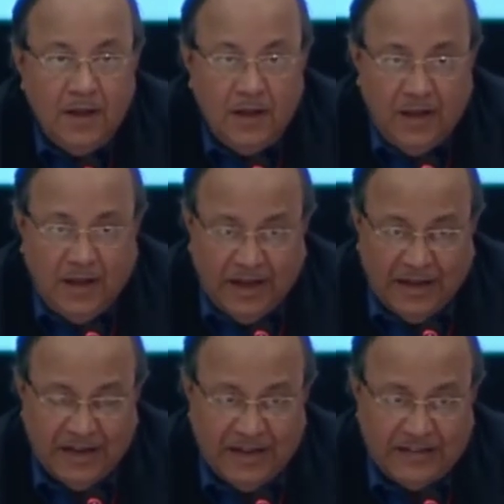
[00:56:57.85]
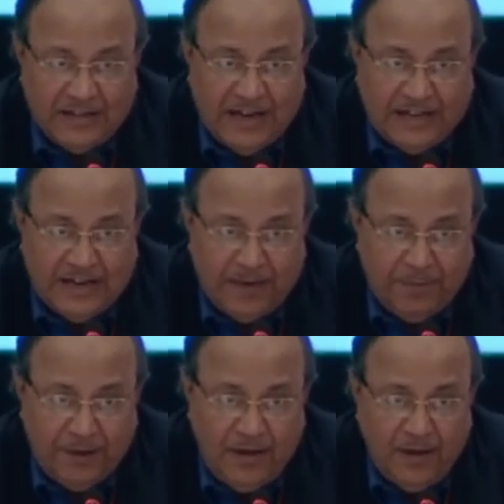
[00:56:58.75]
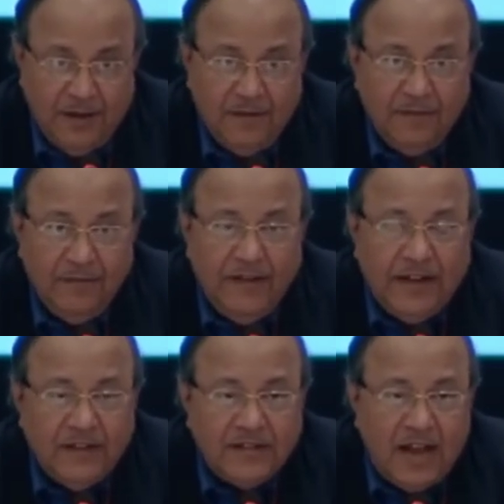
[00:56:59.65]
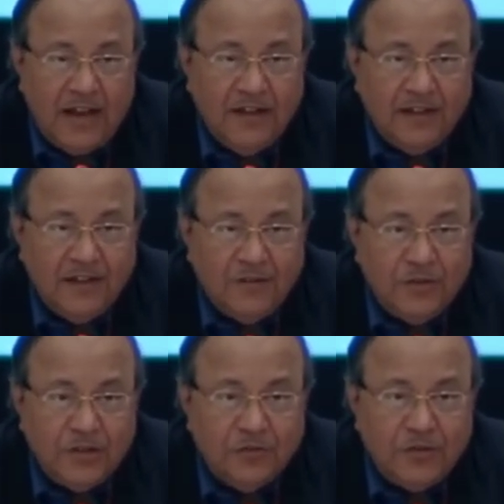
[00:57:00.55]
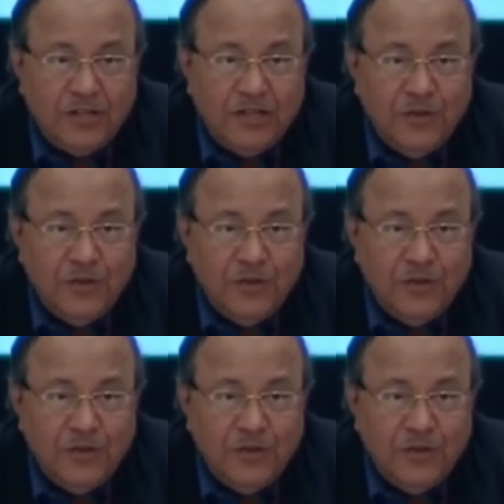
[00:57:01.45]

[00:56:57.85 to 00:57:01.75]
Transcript: Here is an example. We decided that we should reduce the